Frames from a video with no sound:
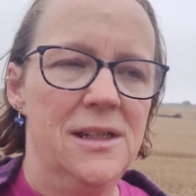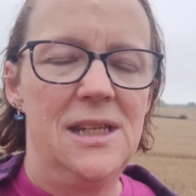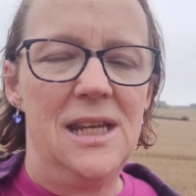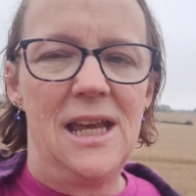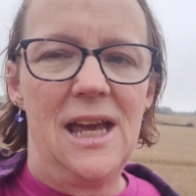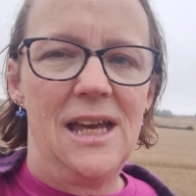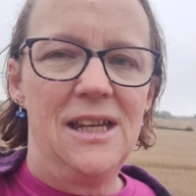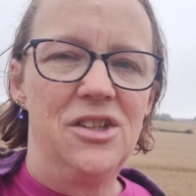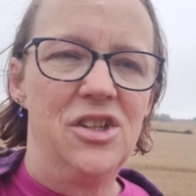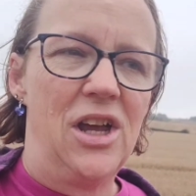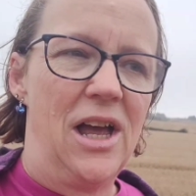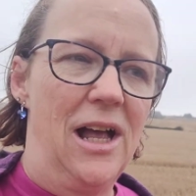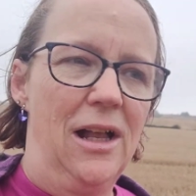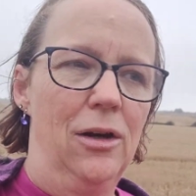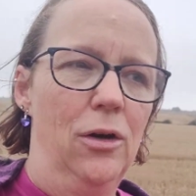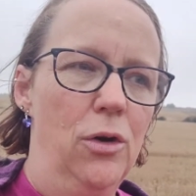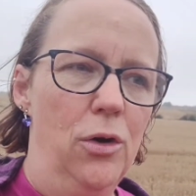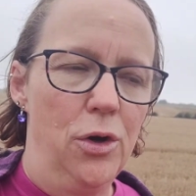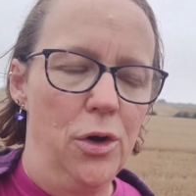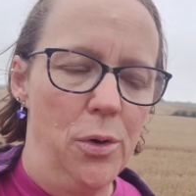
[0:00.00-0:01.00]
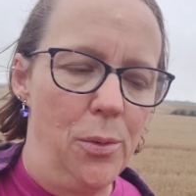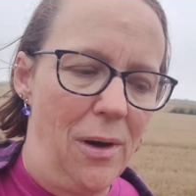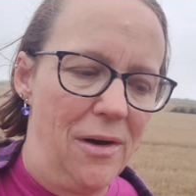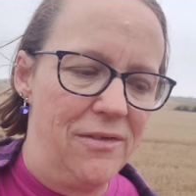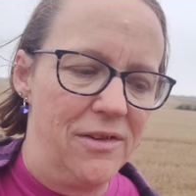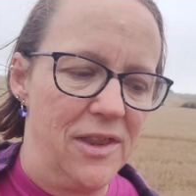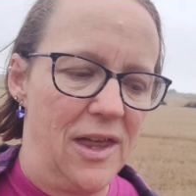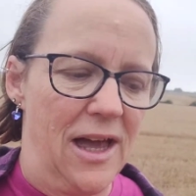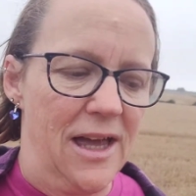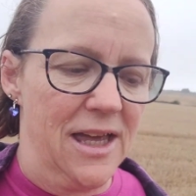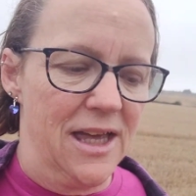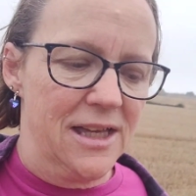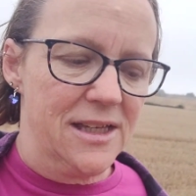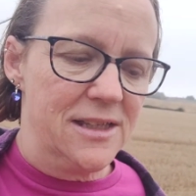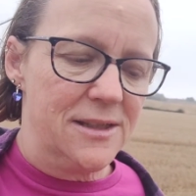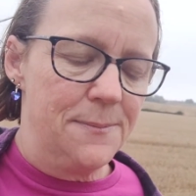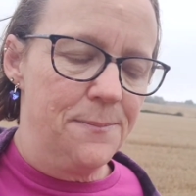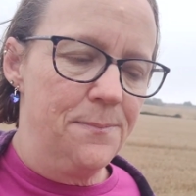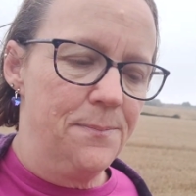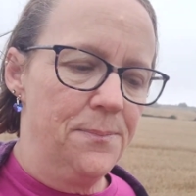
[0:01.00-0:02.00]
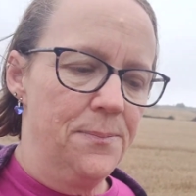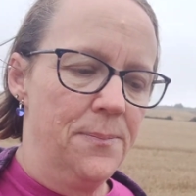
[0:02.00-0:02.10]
DHL or whoever that is.